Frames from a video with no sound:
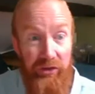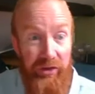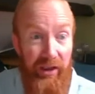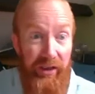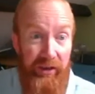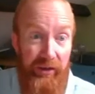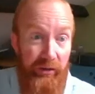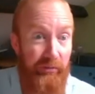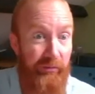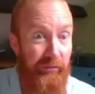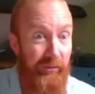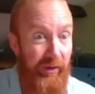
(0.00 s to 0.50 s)

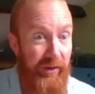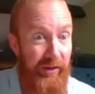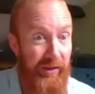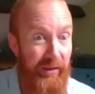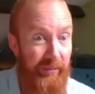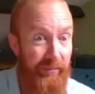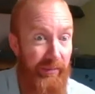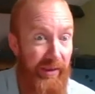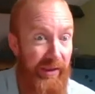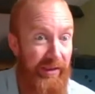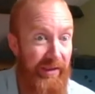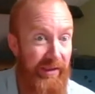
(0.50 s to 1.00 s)
and you'll find a
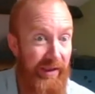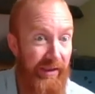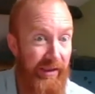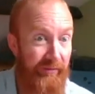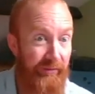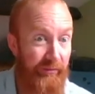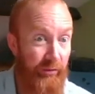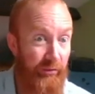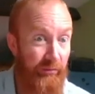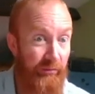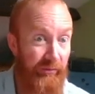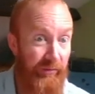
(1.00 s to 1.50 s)
PDF
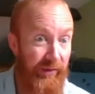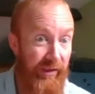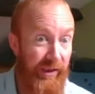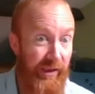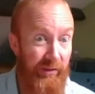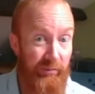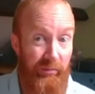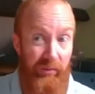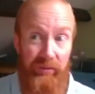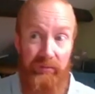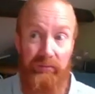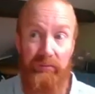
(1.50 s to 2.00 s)
tool for
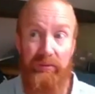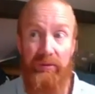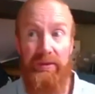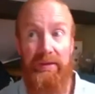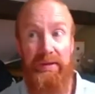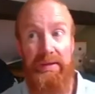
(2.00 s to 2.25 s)
this one,